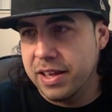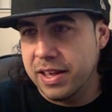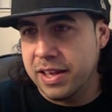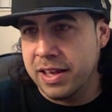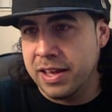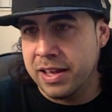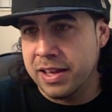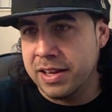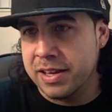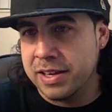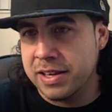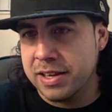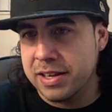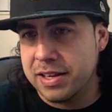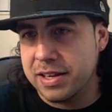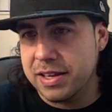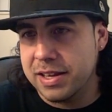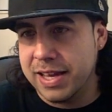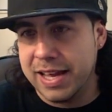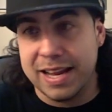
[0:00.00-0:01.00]
And
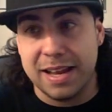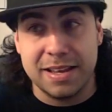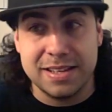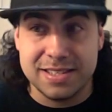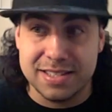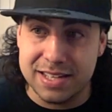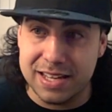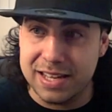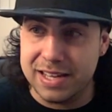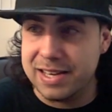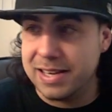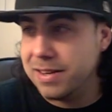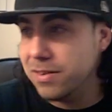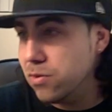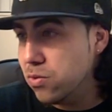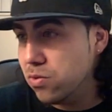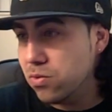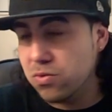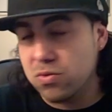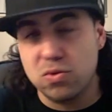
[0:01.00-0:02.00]
like I said,
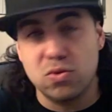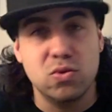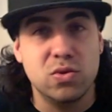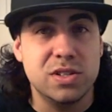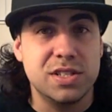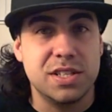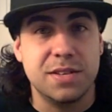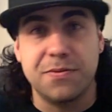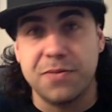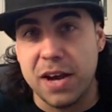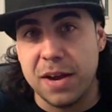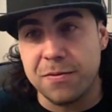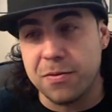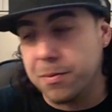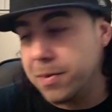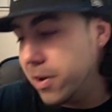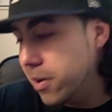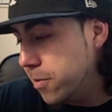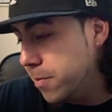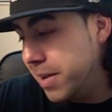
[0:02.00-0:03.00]
who does he fight
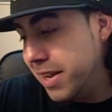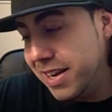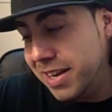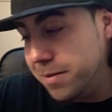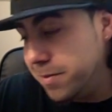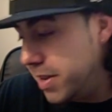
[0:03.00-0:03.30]
from here, man?